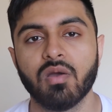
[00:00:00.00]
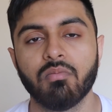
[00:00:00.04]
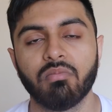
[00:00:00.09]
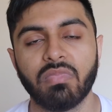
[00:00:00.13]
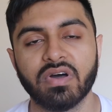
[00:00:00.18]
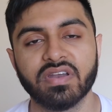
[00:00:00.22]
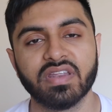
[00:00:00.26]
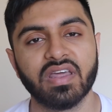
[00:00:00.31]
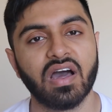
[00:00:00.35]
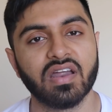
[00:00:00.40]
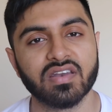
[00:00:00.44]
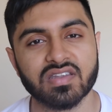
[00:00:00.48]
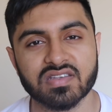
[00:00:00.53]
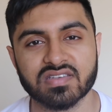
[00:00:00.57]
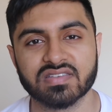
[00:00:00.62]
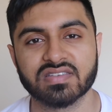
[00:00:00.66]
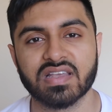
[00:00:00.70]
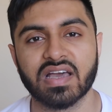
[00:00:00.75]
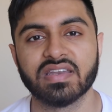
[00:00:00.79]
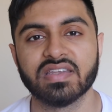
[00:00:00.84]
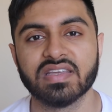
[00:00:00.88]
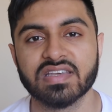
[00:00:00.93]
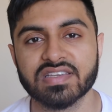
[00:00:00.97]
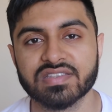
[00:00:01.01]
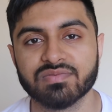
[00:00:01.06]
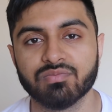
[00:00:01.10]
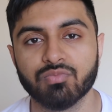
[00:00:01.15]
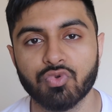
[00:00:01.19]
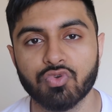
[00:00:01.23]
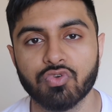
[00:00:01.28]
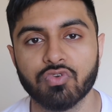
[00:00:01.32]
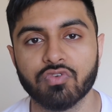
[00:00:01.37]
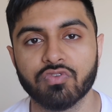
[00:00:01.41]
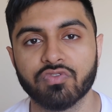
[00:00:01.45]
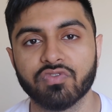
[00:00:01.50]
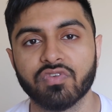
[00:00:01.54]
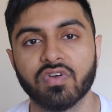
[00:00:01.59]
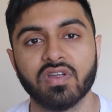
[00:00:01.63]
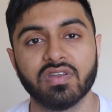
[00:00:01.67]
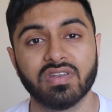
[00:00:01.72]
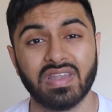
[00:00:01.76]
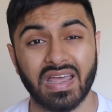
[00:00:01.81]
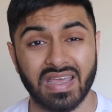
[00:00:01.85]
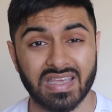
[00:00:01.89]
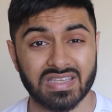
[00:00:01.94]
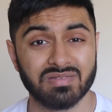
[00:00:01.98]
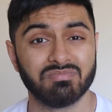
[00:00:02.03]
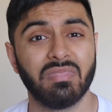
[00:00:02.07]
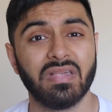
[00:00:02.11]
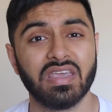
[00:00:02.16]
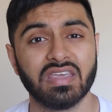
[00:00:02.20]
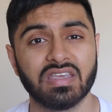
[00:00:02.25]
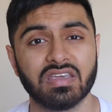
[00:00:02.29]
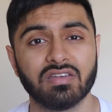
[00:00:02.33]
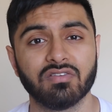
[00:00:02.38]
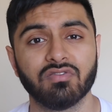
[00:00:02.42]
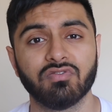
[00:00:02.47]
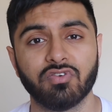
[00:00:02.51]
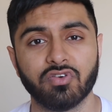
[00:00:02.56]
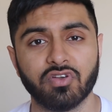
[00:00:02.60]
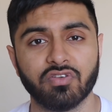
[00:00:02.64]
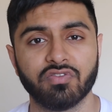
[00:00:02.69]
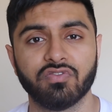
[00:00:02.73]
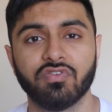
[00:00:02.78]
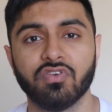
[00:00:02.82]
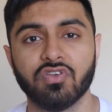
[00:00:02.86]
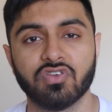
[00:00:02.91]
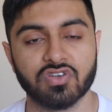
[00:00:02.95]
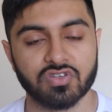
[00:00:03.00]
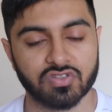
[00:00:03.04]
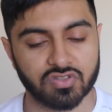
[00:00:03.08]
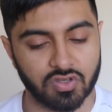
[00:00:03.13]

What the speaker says: but they understand his move that he's making for the future.